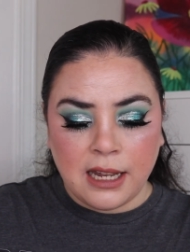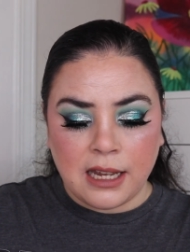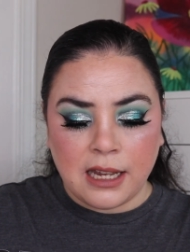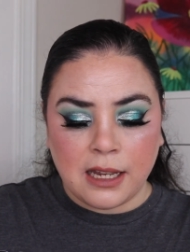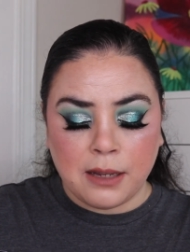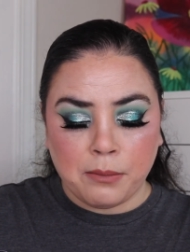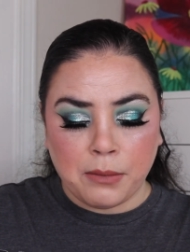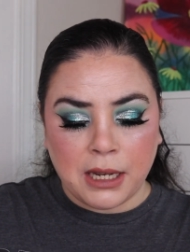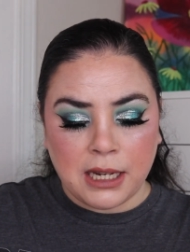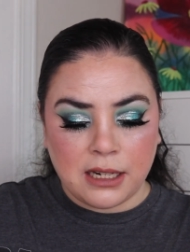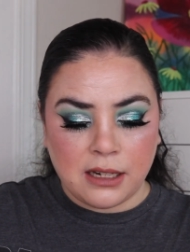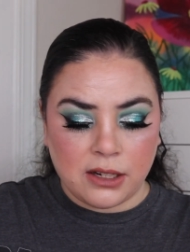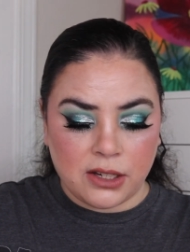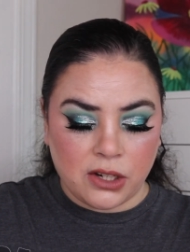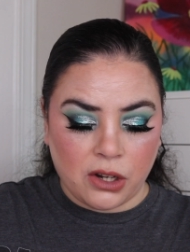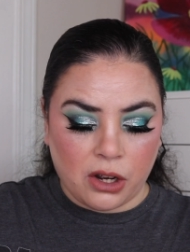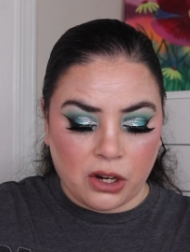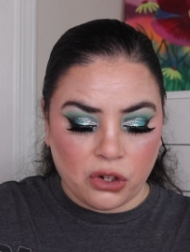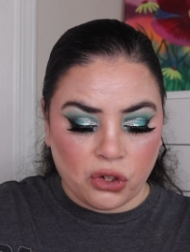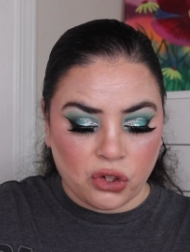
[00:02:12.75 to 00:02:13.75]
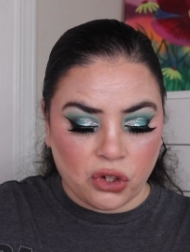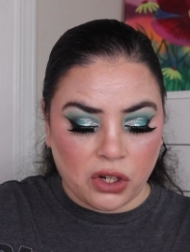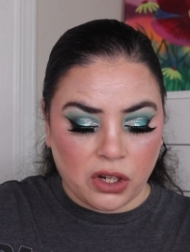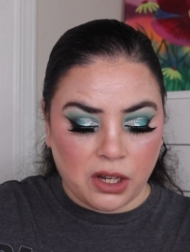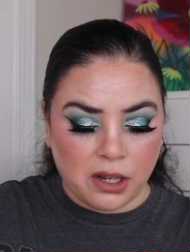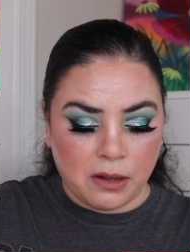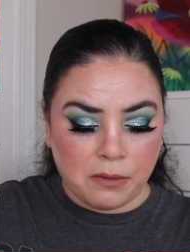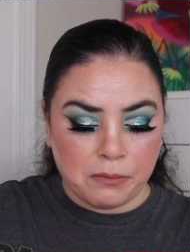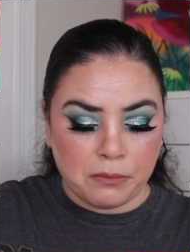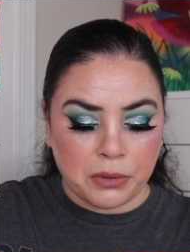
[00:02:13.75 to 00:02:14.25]
in my
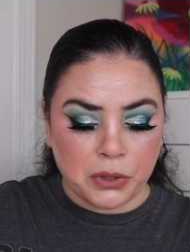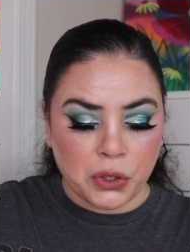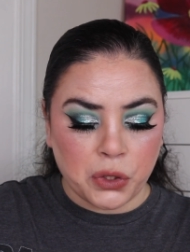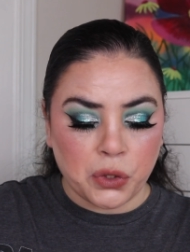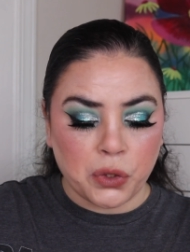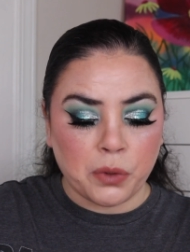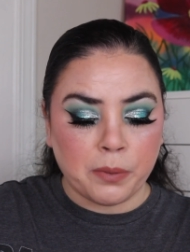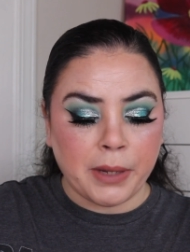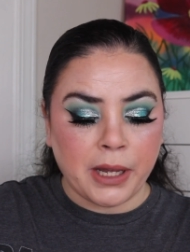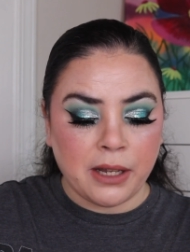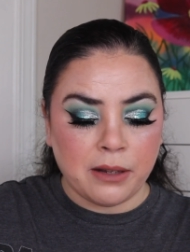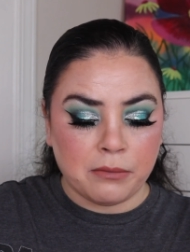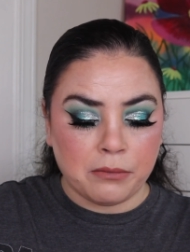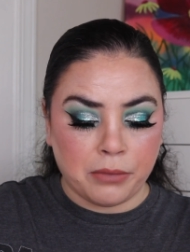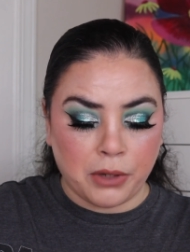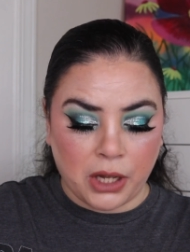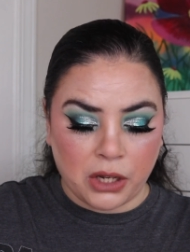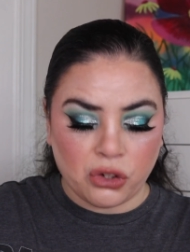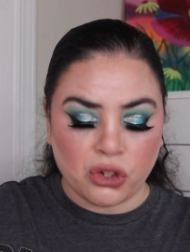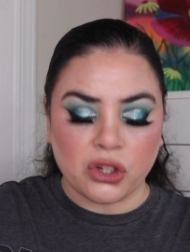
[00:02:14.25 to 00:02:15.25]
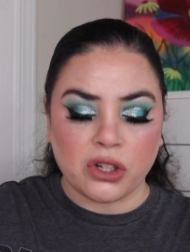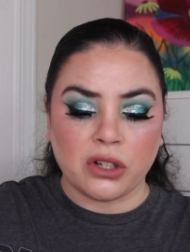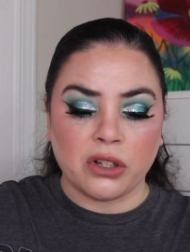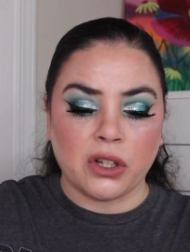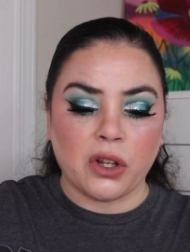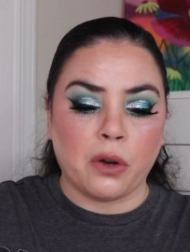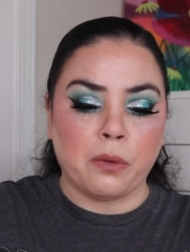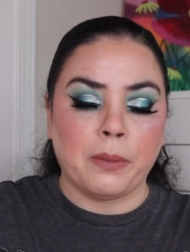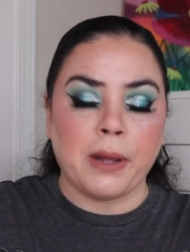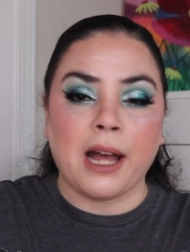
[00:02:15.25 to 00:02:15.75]
Natasha Bloom Blush and
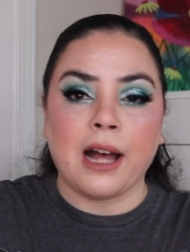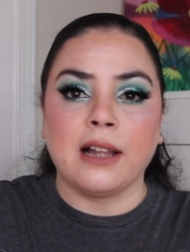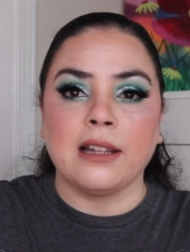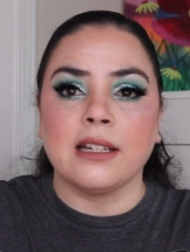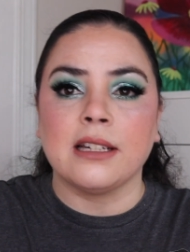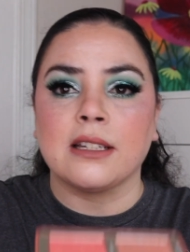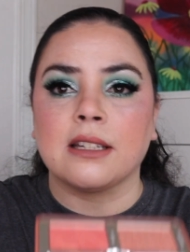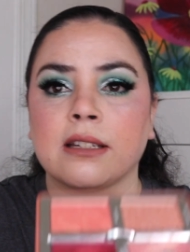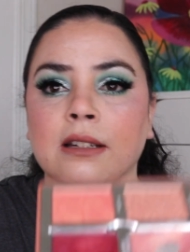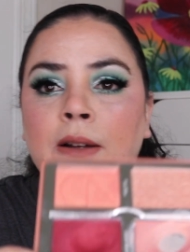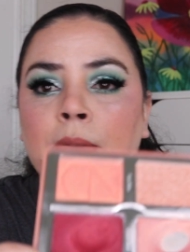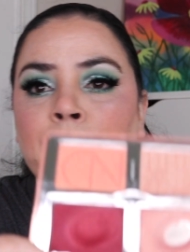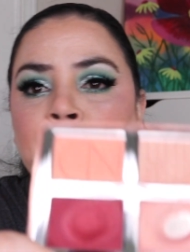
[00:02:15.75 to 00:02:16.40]
Glow palette.